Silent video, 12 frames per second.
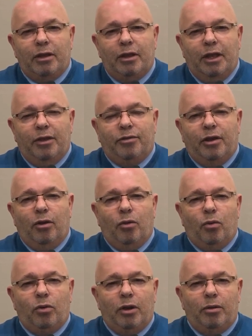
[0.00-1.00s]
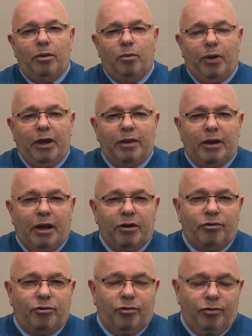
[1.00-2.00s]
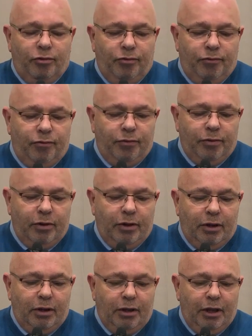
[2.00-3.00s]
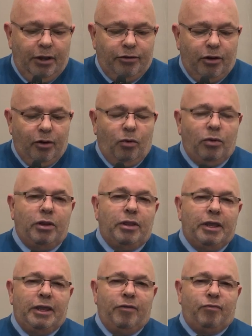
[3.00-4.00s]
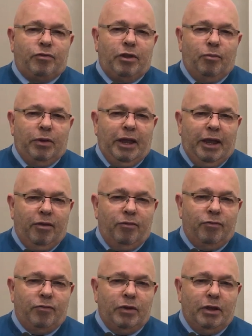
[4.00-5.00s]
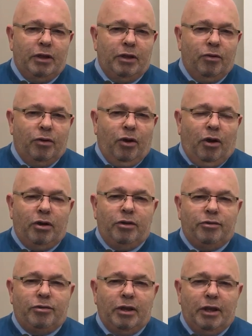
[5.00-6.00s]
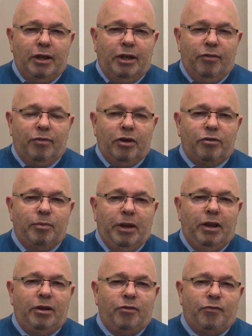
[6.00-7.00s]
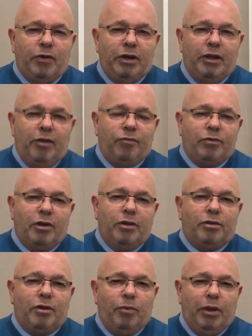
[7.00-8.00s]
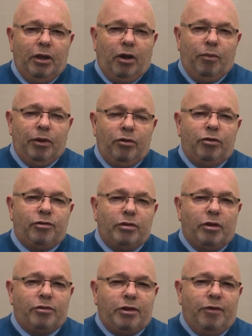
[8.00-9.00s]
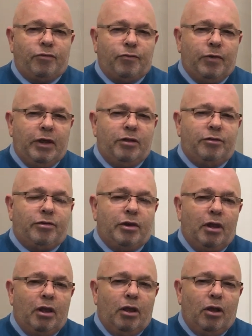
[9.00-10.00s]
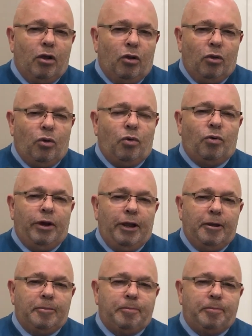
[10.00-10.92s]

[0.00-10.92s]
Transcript: Is He Lord in the way that I serve? Is He Lord in the gifts that we have? God has given us many different gifts, and so we, are we using those gifts for His glory?